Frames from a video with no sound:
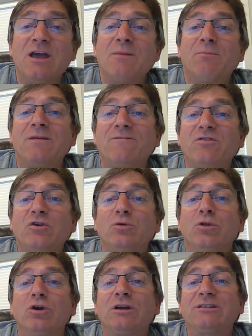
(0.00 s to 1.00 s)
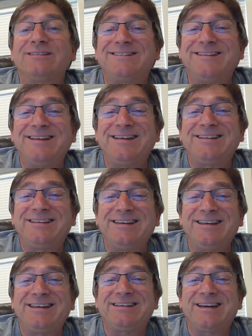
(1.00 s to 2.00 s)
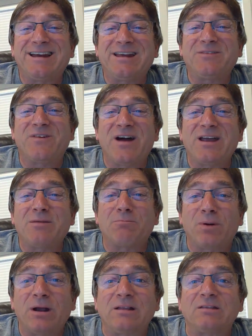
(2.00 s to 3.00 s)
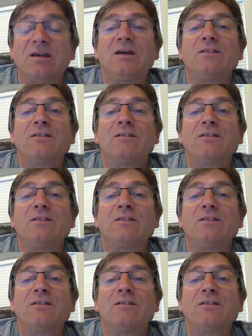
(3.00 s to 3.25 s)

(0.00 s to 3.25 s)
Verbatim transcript: But if you look at the teeny tiny fine print,